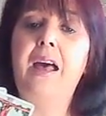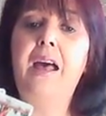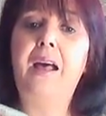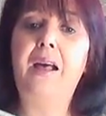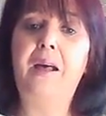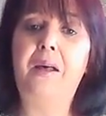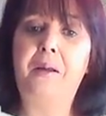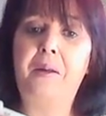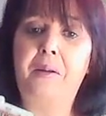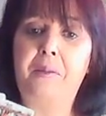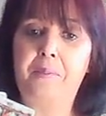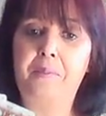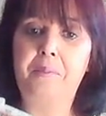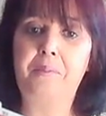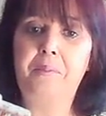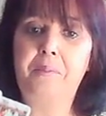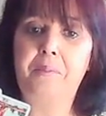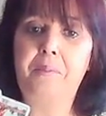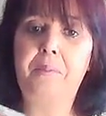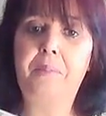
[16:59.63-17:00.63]

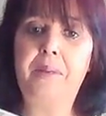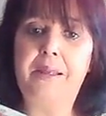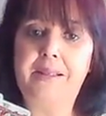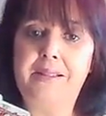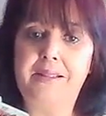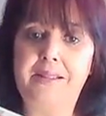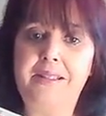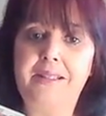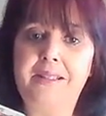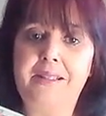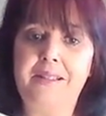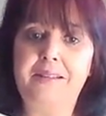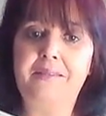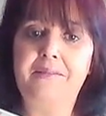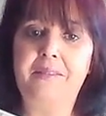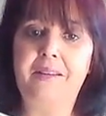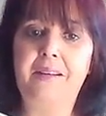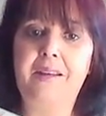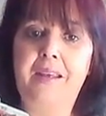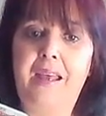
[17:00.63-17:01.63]
but
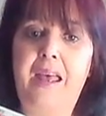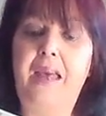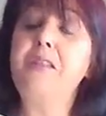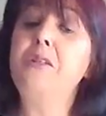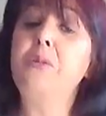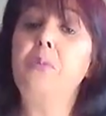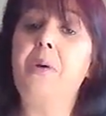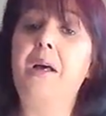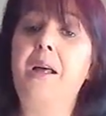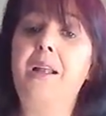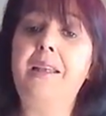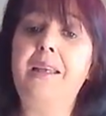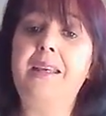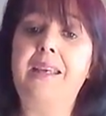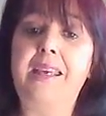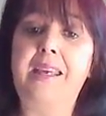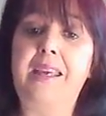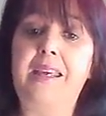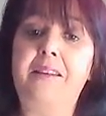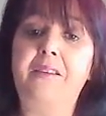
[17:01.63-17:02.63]
as well,
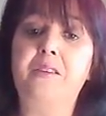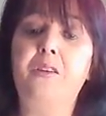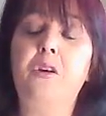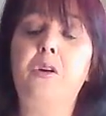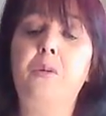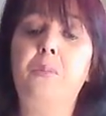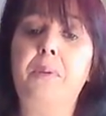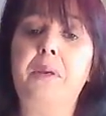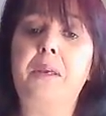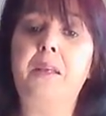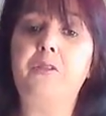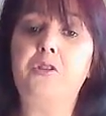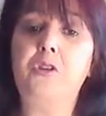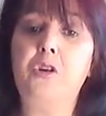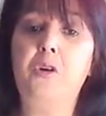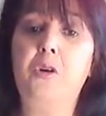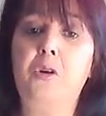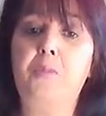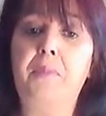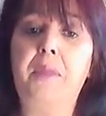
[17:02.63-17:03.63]
again, could be a
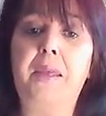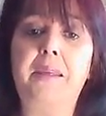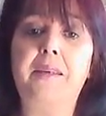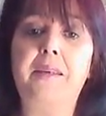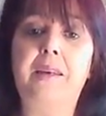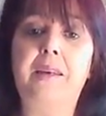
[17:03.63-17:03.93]
job that